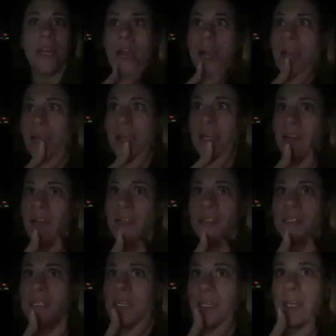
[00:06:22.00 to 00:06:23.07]
I
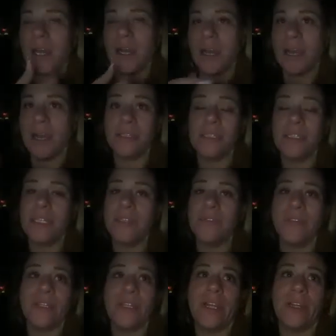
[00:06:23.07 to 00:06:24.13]
honestly, I didn't
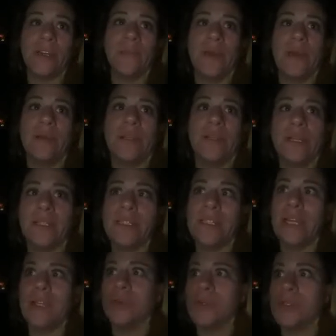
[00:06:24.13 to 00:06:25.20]
even care about like the
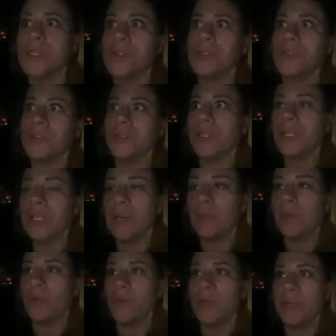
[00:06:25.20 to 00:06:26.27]
diagnosis or the
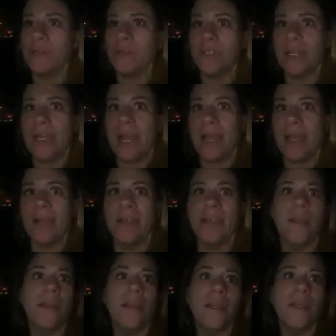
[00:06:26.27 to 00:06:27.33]
label, whatever.
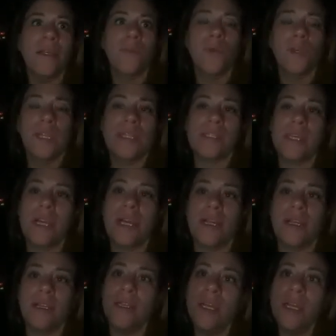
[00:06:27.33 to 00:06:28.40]
When they
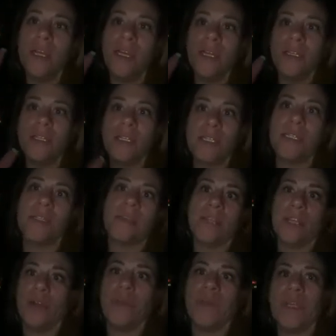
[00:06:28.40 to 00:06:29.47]
said this is the
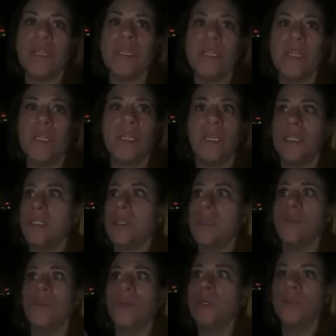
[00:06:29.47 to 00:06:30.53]
therapy that they need, I said,
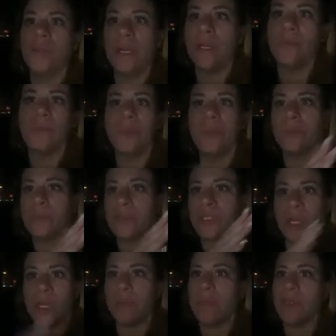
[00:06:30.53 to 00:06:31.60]
you know what, go ahead,
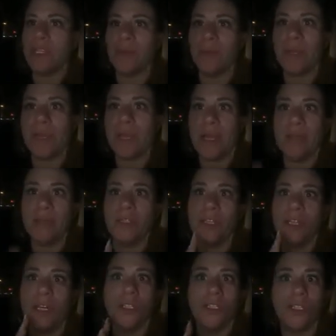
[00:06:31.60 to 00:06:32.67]
start him with therapy. At
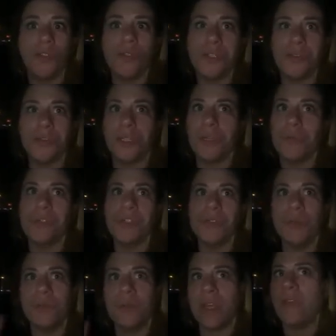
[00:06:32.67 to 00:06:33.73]
2 years old, he was
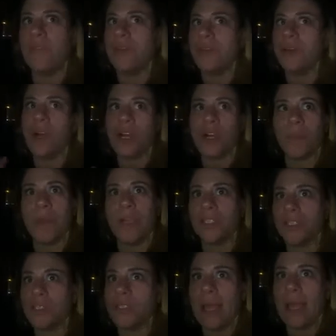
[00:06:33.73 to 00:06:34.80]
doing behavioral,
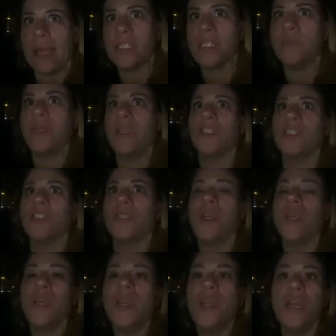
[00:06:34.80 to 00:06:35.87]
occupational, and speech,
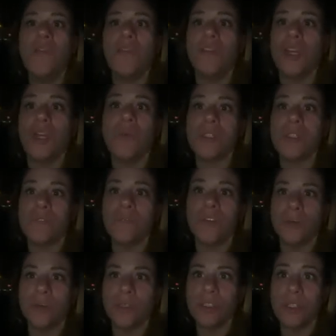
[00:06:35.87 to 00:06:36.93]
even though he wasn't
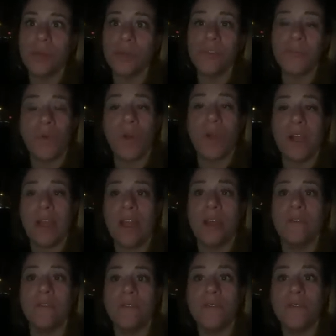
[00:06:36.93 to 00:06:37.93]
verbal till he was 4.5.